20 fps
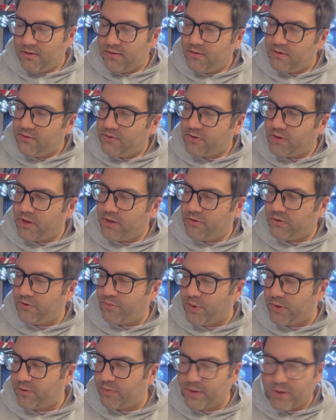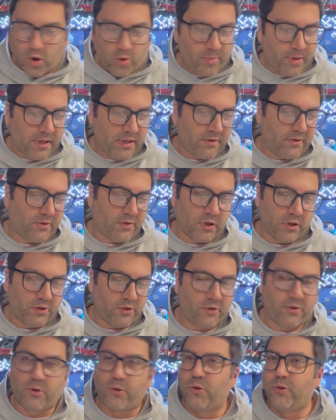So they just must have been open and
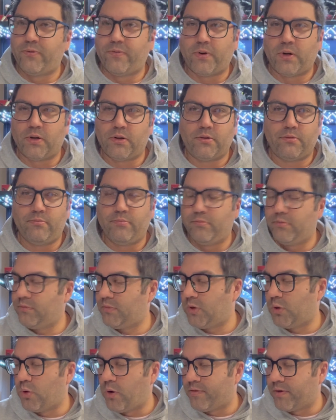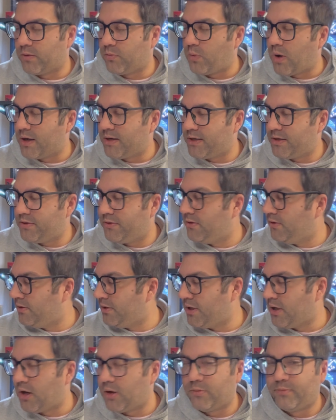searched through for whoever wanted, you
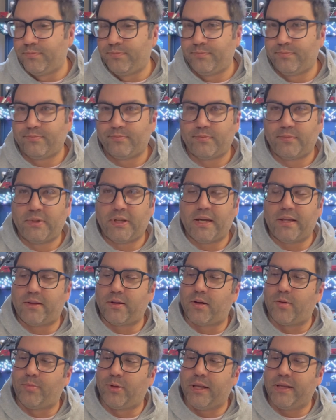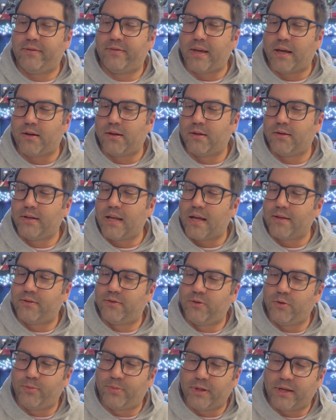know, to get the complete set or not
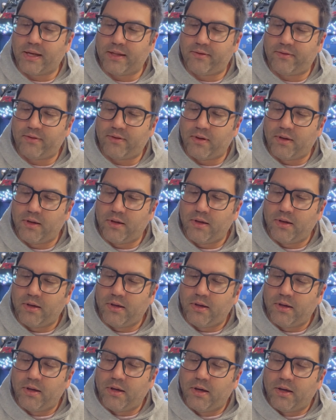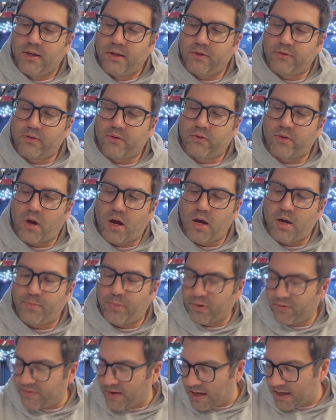duplicates. This is
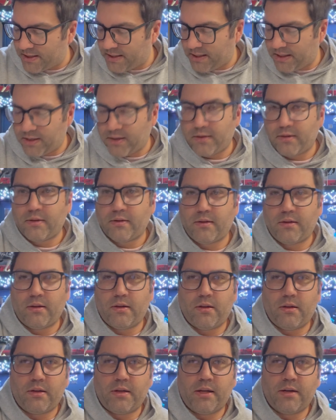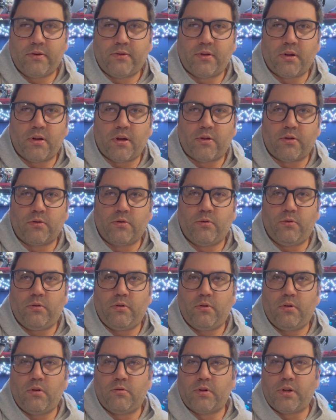Parvati. Here's another
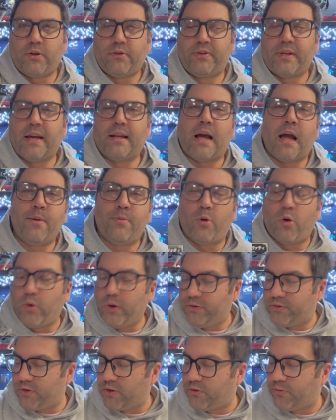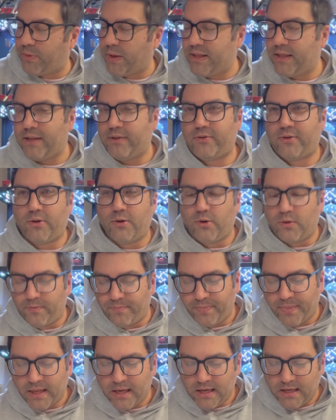little stand. I've always displayed these too.
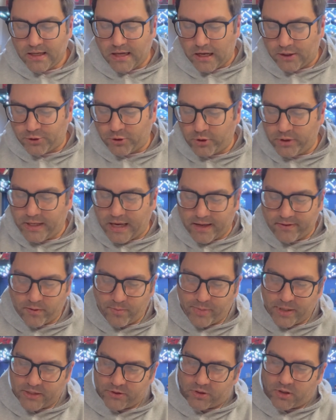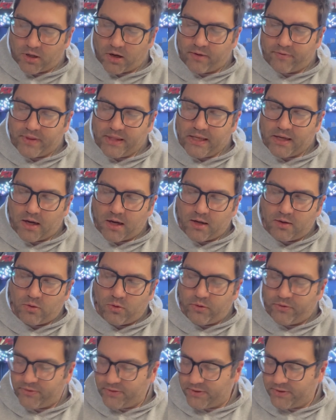I'll show you guys a picture of the whole